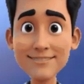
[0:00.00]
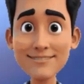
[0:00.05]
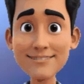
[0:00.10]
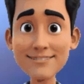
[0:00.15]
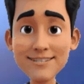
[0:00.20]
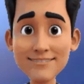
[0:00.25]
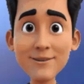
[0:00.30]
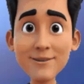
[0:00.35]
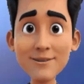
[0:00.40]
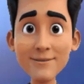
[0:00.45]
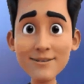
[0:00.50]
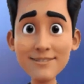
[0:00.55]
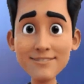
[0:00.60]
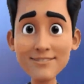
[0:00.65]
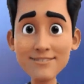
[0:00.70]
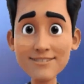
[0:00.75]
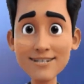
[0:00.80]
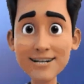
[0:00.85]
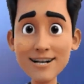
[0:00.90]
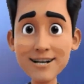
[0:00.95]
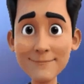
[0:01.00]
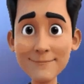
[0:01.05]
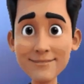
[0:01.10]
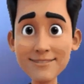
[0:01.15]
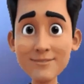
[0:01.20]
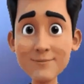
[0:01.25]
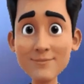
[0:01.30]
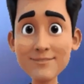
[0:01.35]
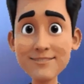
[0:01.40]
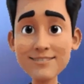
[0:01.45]
anti-inflammatory
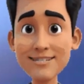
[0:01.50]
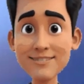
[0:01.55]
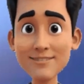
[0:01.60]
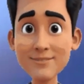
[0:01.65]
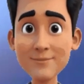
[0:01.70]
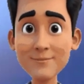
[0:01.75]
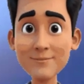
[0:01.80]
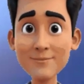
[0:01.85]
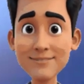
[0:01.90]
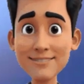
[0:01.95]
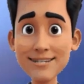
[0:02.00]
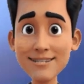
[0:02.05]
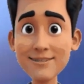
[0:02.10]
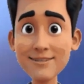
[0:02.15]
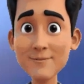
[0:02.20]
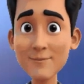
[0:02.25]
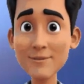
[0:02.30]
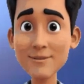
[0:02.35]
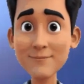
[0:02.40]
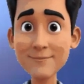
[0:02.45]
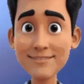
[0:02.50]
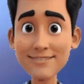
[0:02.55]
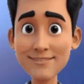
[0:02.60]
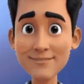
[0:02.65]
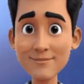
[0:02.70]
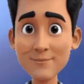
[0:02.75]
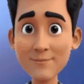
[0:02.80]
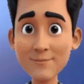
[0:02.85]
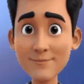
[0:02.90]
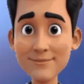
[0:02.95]
drugs for pain,
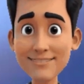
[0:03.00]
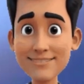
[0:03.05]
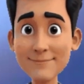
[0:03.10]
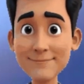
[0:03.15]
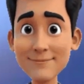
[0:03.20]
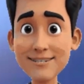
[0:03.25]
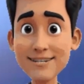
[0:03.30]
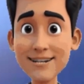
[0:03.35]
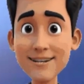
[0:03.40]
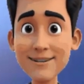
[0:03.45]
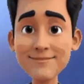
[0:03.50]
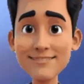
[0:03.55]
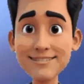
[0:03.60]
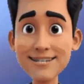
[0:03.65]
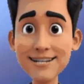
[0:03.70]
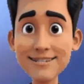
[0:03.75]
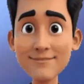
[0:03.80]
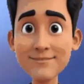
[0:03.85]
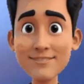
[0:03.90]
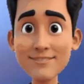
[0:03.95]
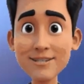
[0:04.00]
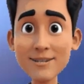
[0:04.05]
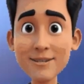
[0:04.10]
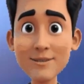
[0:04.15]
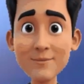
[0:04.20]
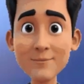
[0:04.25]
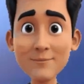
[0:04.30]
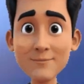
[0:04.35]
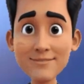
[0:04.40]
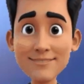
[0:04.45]
sitz baths for pelvic
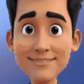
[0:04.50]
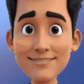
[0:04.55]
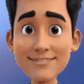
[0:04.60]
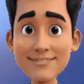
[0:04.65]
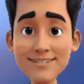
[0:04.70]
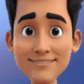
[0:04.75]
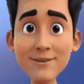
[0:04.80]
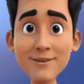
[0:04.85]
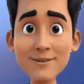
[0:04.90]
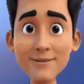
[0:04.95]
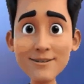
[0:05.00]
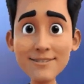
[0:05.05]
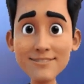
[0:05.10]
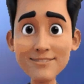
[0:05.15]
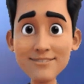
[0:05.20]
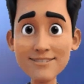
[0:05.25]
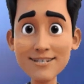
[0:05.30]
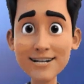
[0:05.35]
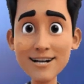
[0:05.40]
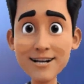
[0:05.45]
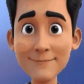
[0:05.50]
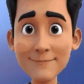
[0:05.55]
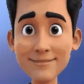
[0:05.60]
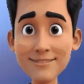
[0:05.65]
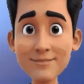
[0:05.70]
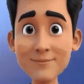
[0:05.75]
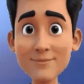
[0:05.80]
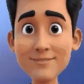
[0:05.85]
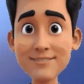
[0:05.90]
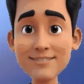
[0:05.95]
comfort,
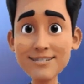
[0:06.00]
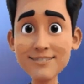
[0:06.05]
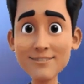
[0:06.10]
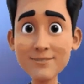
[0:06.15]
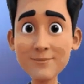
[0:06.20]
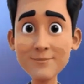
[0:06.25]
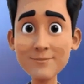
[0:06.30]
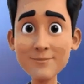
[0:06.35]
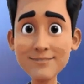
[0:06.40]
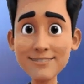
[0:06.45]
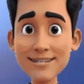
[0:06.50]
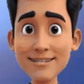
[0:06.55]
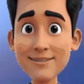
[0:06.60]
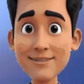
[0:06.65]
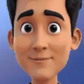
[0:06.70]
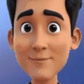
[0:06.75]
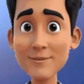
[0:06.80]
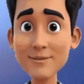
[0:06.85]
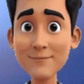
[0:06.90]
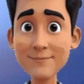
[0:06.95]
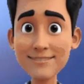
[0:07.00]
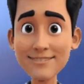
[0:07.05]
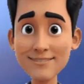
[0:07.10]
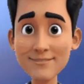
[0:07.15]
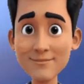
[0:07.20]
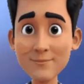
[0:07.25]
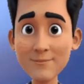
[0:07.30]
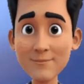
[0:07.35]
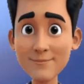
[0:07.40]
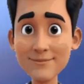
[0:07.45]
reducing caffeine,
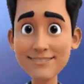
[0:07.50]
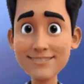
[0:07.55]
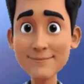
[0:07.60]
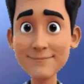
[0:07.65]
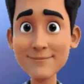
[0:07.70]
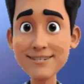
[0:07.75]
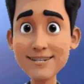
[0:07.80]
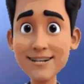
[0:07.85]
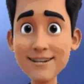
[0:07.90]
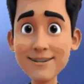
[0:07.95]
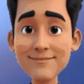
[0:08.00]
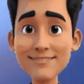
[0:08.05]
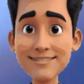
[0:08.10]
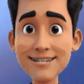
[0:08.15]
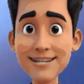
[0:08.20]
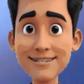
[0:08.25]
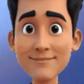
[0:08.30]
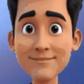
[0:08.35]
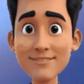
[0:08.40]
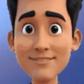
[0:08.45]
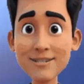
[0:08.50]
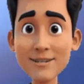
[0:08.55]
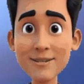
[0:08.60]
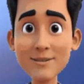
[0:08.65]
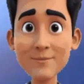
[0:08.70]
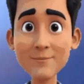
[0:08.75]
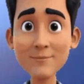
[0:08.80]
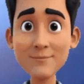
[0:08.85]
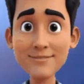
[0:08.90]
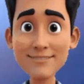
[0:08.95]
alcohol, and spicy
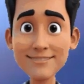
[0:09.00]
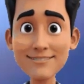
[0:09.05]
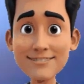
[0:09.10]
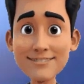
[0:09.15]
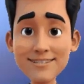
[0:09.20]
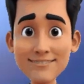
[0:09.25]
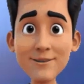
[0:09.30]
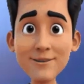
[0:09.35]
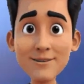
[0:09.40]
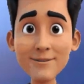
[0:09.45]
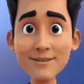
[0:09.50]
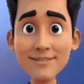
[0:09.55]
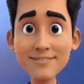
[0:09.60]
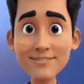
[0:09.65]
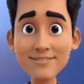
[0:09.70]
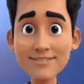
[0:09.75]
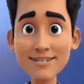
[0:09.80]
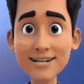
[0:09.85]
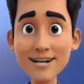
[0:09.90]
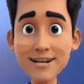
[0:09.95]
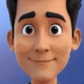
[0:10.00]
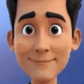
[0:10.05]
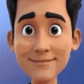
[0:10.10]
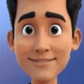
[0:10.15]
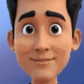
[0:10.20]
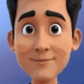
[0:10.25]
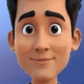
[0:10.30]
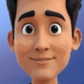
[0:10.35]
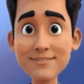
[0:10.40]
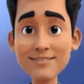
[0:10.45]
food.
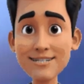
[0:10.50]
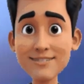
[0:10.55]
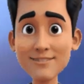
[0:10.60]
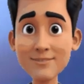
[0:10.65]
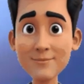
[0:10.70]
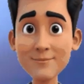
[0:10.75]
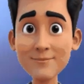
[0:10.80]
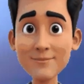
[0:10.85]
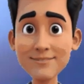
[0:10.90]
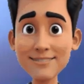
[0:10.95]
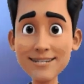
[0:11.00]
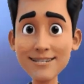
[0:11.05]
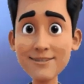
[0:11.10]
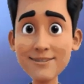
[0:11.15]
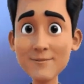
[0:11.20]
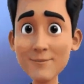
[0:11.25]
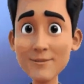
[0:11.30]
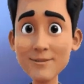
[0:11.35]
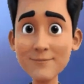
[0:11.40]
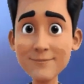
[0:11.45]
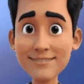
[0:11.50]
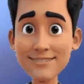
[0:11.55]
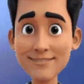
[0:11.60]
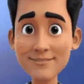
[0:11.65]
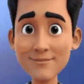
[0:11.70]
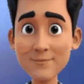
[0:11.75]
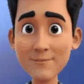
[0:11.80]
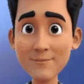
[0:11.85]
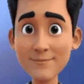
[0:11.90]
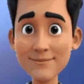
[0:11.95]
Relapse is possible, so proper
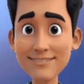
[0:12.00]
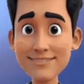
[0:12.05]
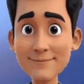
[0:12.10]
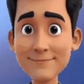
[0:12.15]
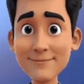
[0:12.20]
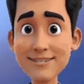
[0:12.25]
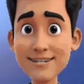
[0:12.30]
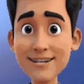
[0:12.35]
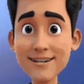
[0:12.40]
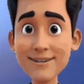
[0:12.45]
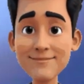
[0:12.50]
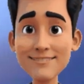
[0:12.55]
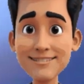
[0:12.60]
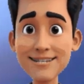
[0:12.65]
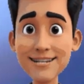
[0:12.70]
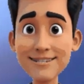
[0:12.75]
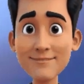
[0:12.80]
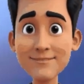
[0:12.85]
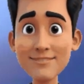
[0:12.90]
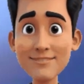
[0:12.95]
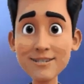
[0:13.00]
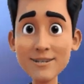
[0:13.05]
follow-up is essential.